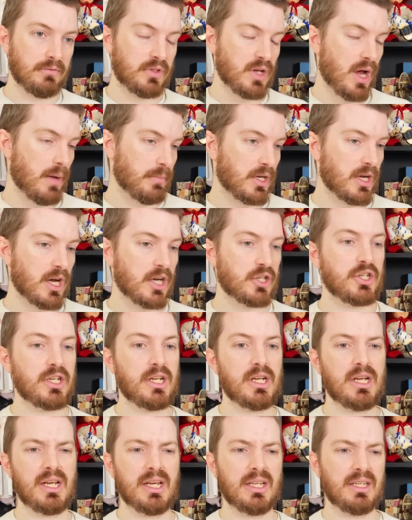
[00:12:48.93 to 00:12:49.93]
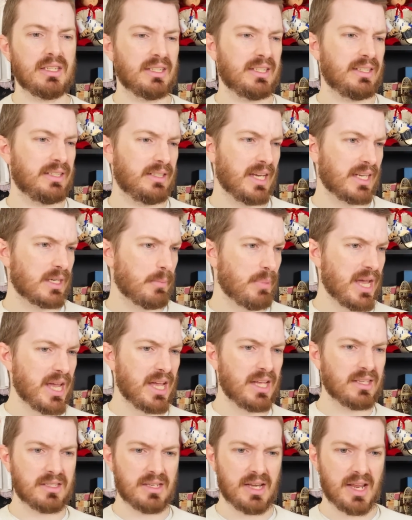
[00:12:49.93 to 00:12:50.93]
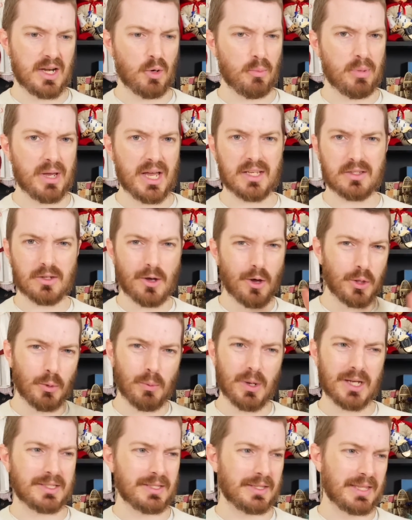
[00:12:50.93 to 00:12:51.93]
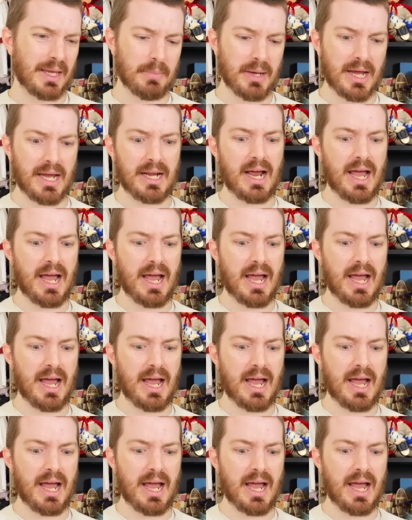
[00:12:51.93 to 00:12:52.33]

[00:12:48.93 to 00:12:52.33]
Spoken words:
Tamagotchi and Gigapets, Nanopets, all the ones that they made.